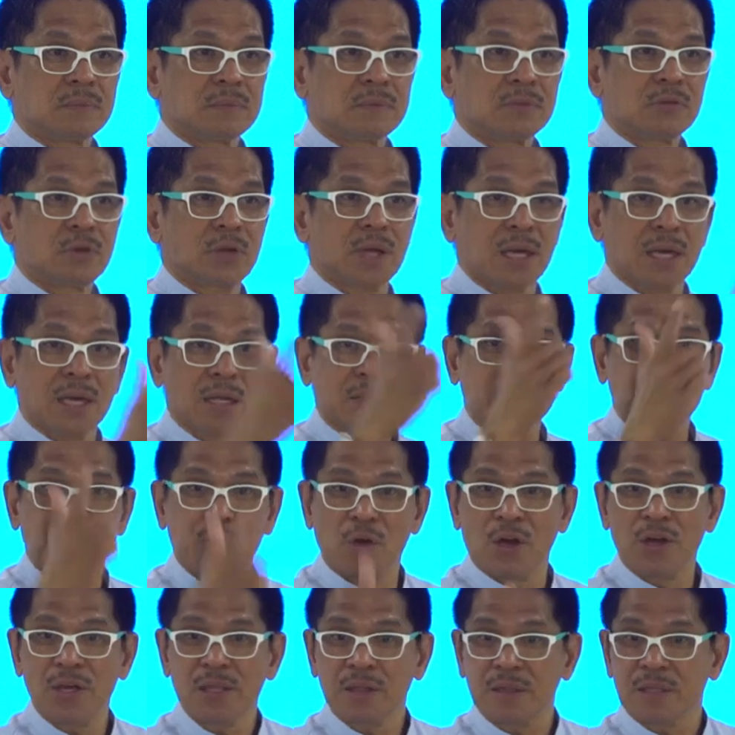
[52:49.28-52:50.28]
You cannot
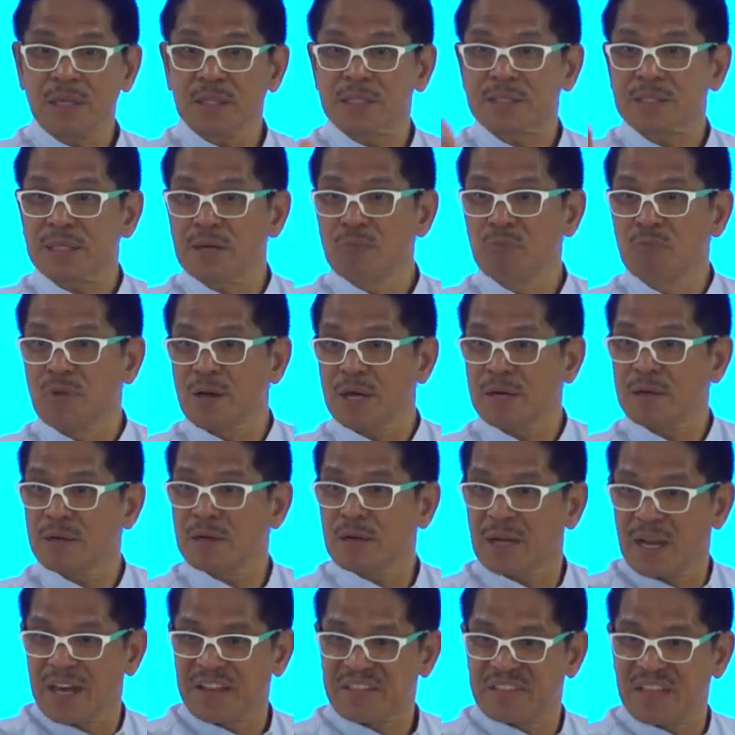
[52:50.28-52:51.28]
point at someone
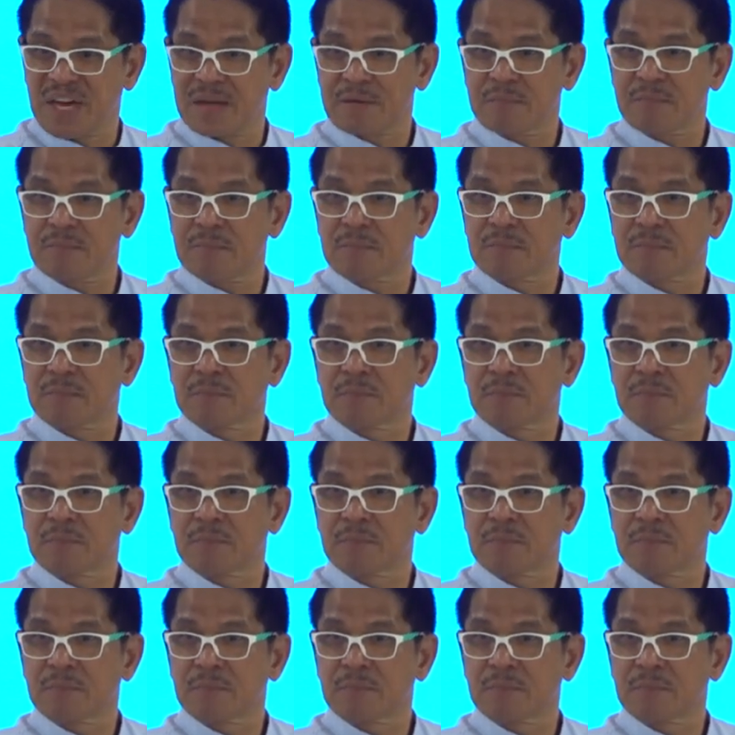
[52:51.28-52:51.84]
like that.